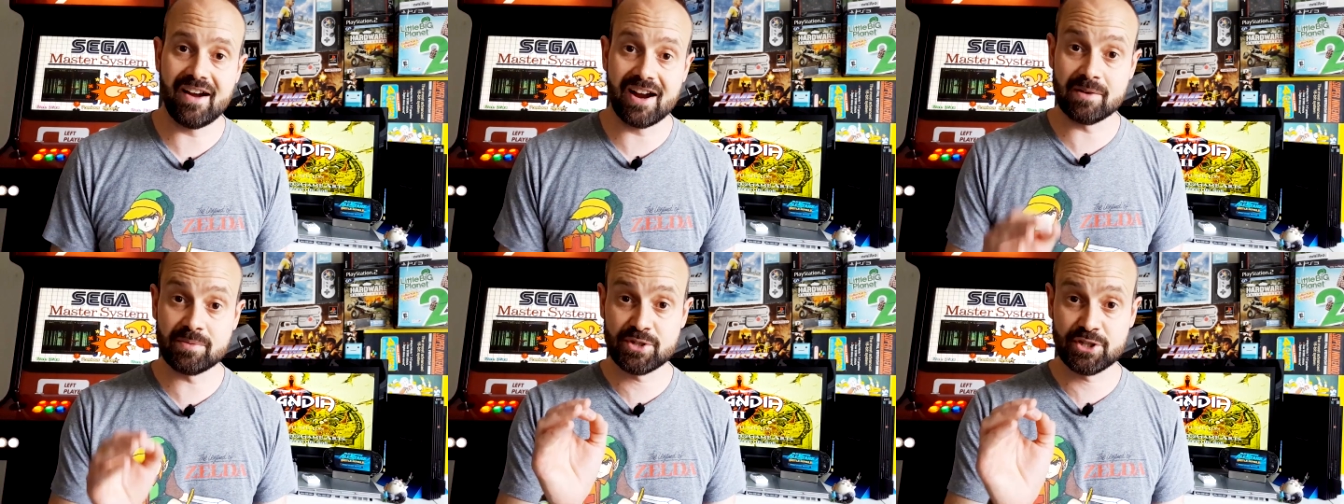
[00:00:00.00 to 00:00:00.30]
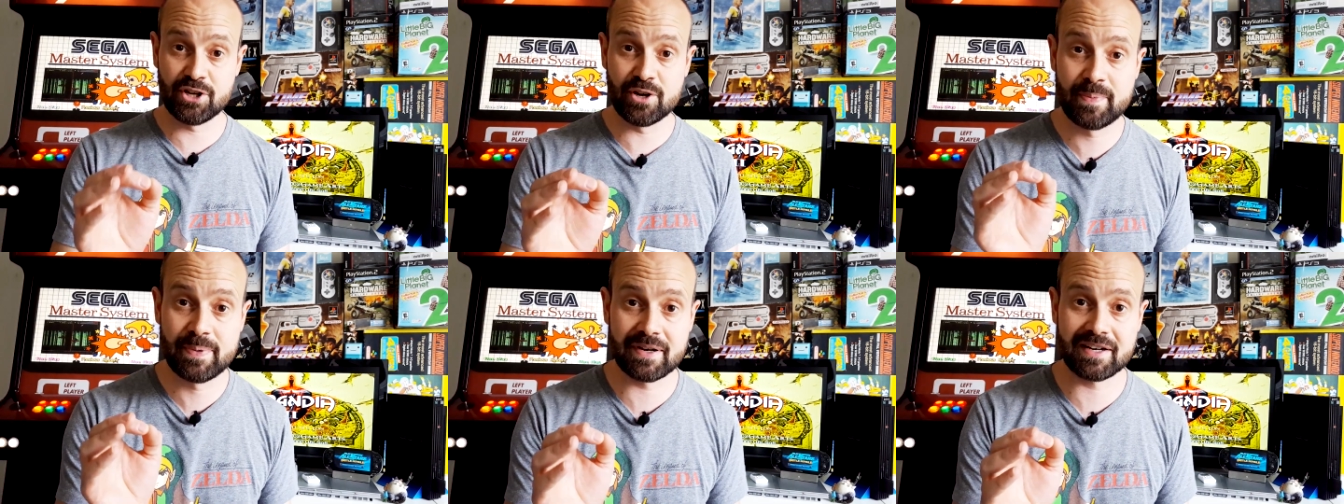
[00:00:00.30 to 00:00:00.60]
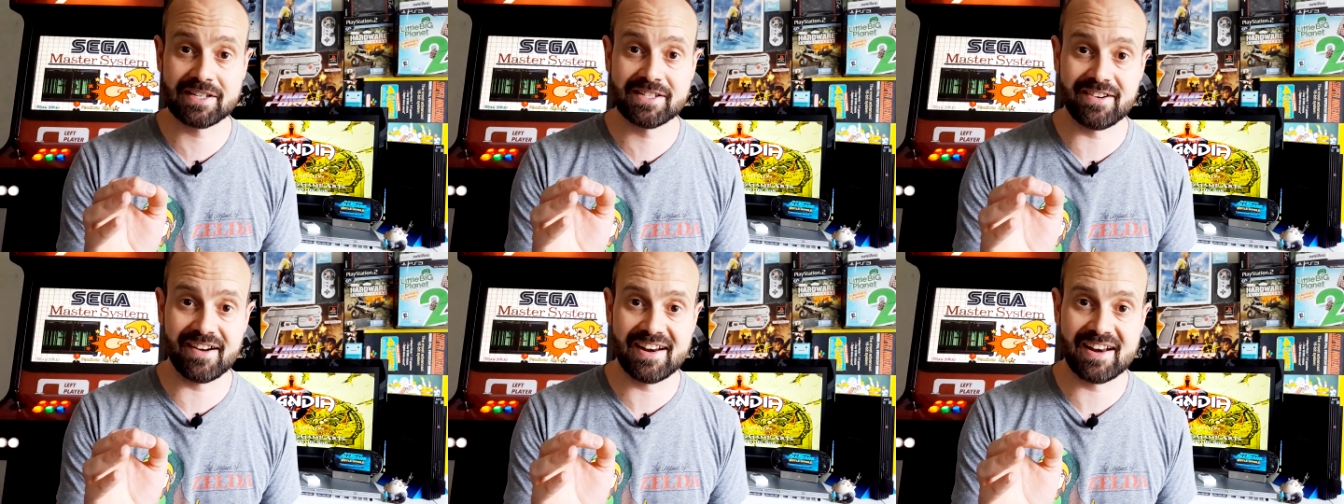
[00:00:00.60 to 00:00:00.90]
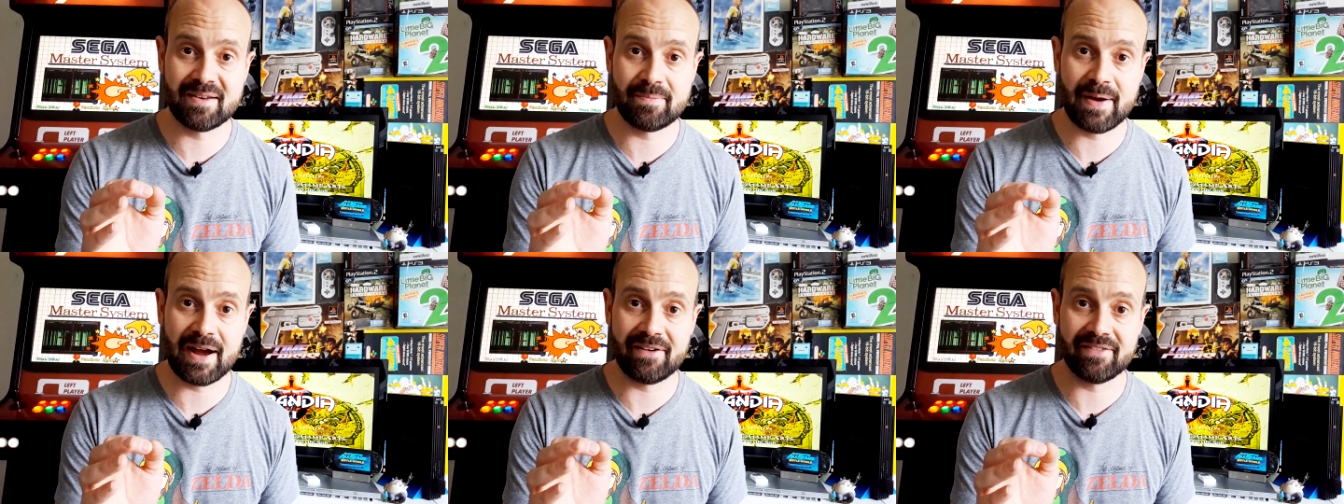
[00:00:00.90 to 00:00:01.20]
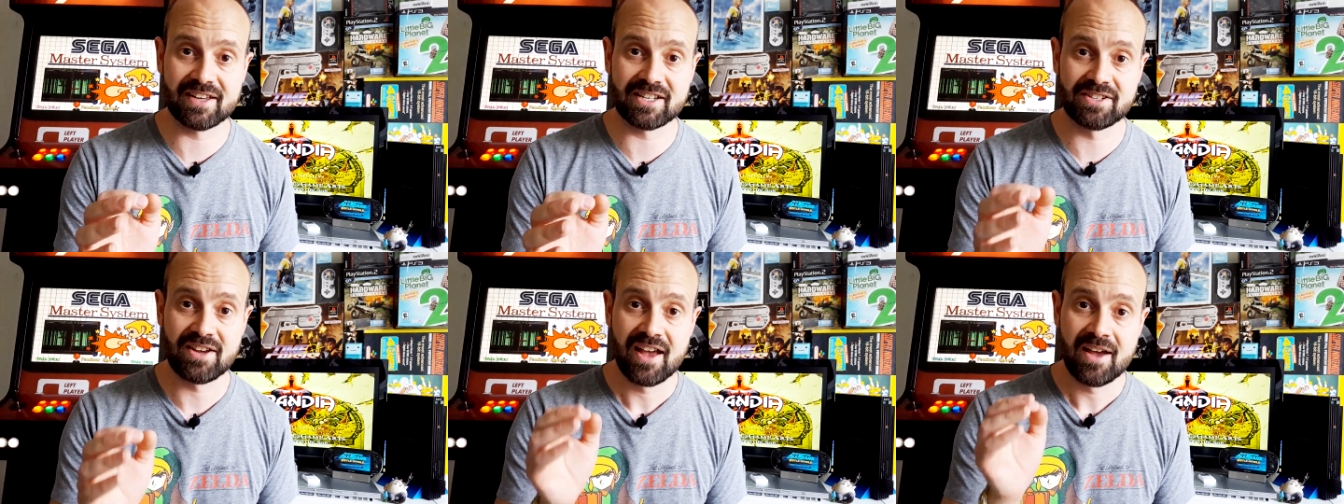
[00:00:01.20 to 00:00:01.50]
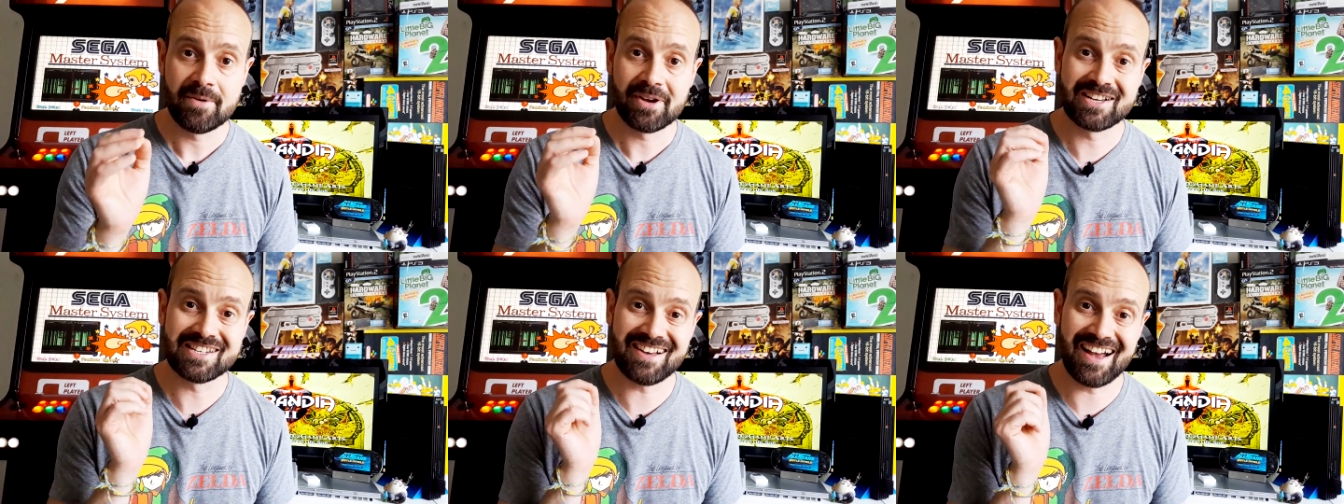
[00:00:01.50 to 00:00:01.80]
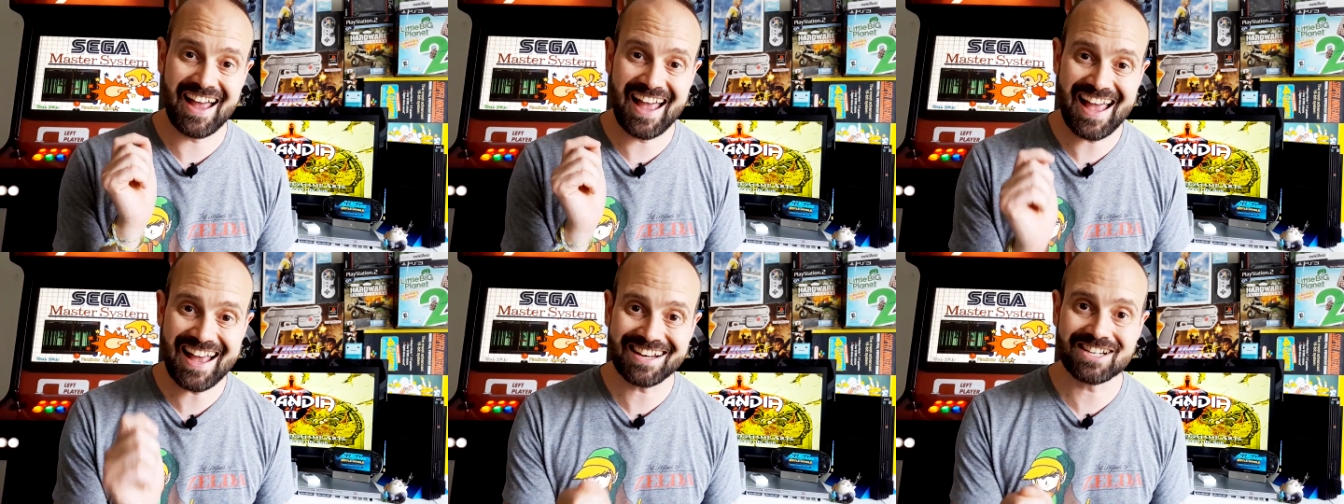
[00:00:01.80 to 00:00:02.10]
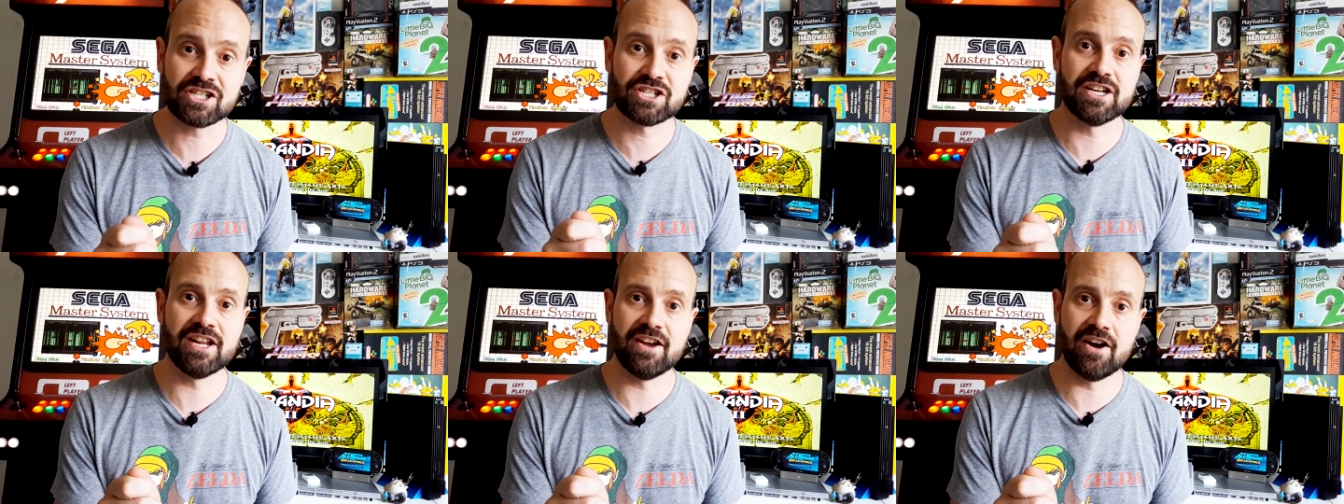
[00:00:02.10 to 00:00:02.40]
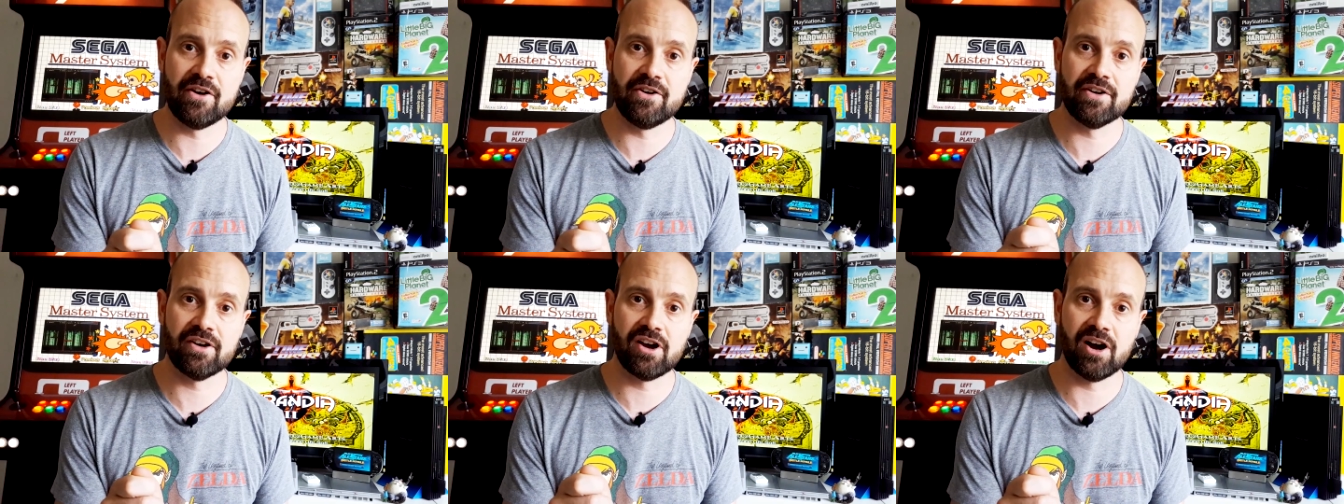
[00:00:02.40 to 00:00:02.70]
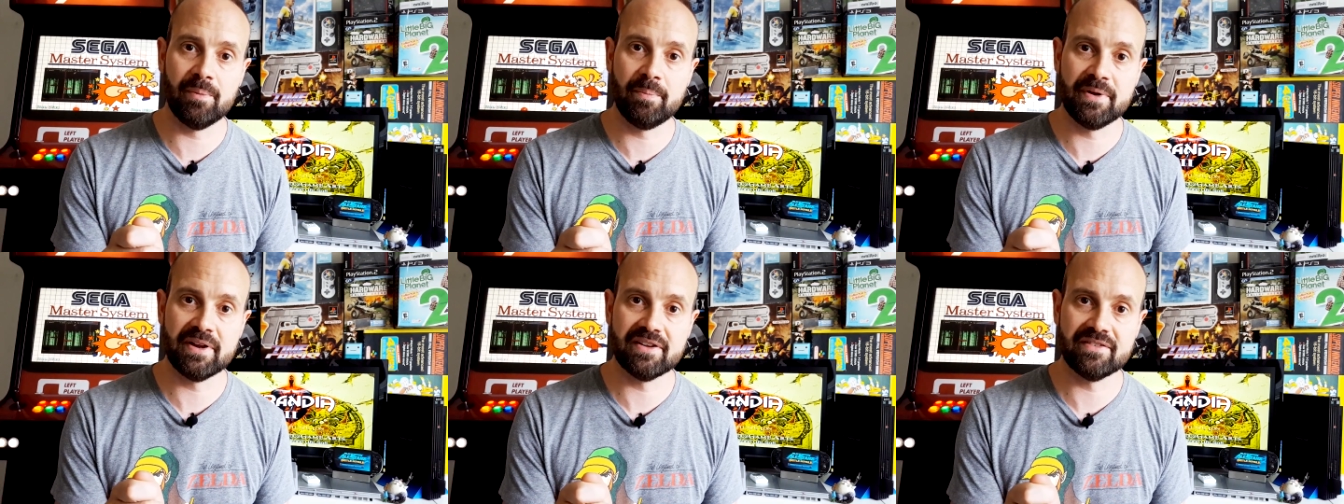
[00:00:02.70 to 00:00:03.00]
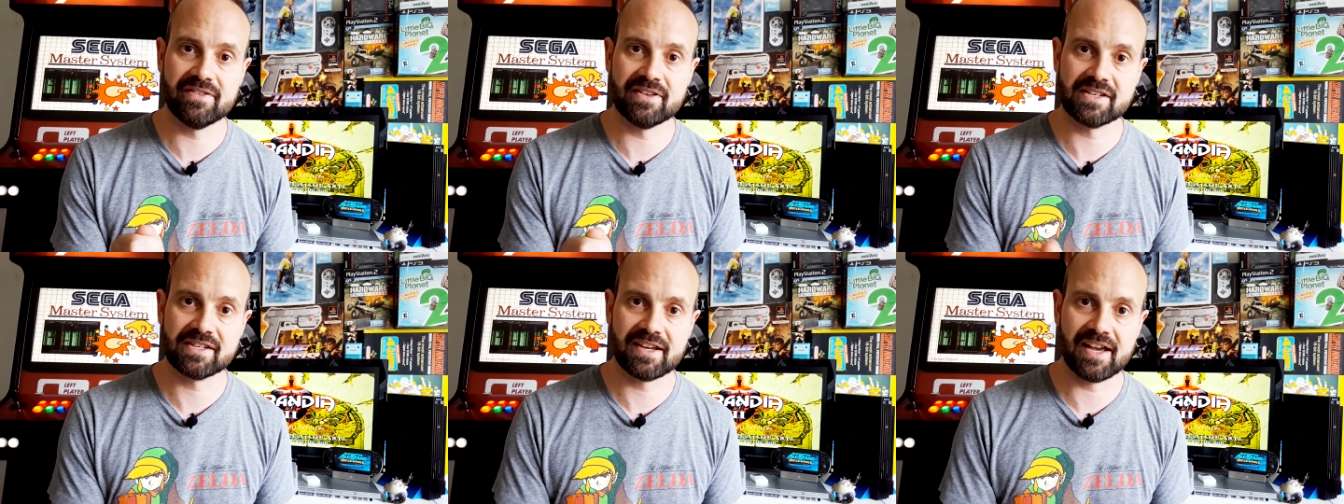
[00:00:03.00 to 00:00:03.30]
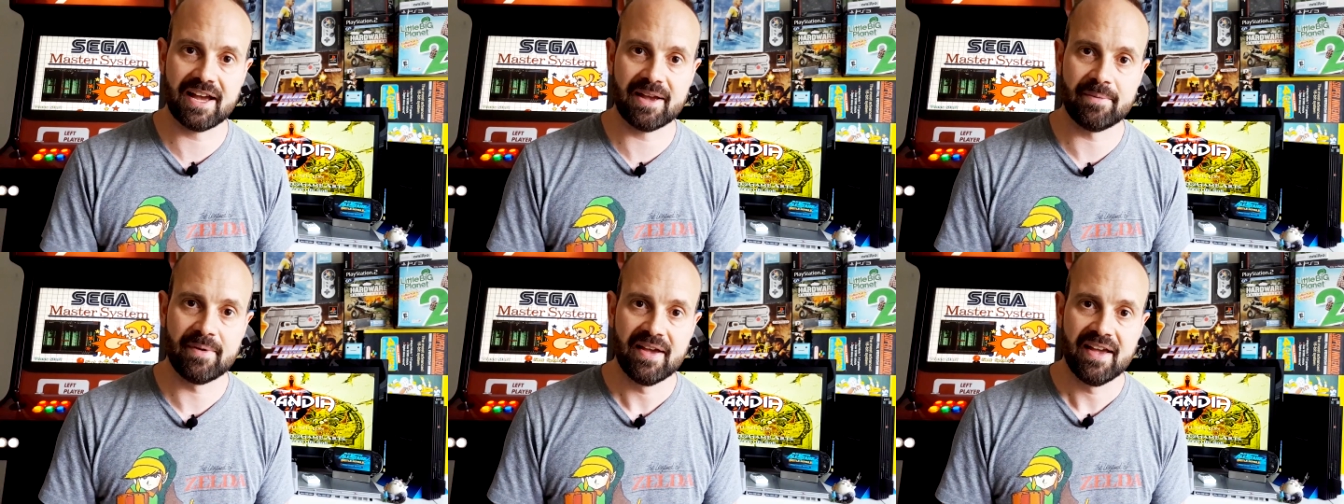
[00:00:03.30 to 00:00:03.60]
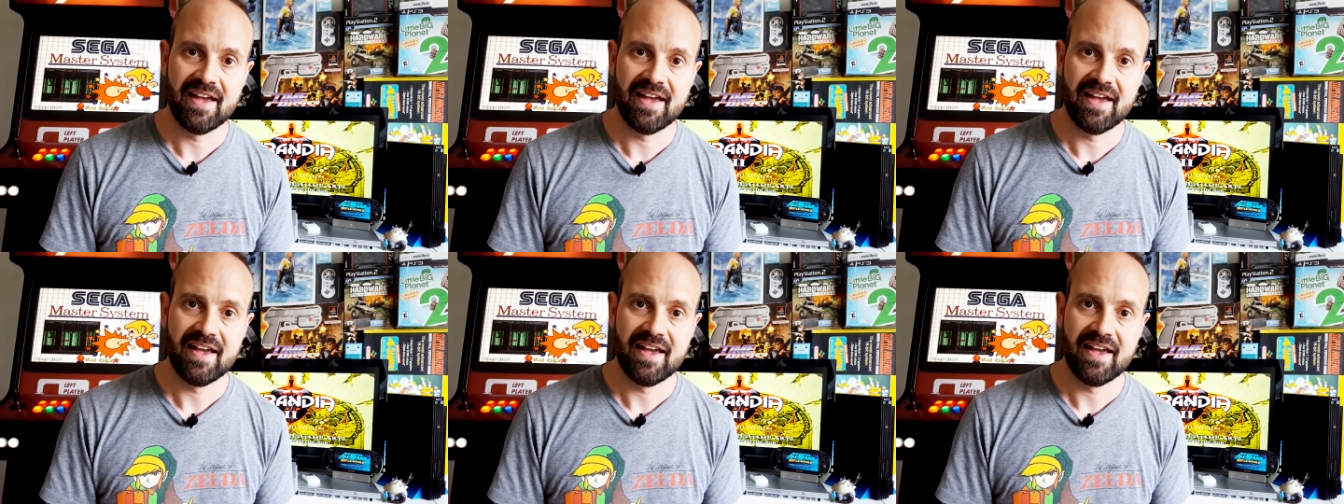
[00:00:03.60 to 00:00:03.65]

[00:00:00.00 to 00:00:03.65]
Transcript: I'm super excited about this because I actually own a copy of this game,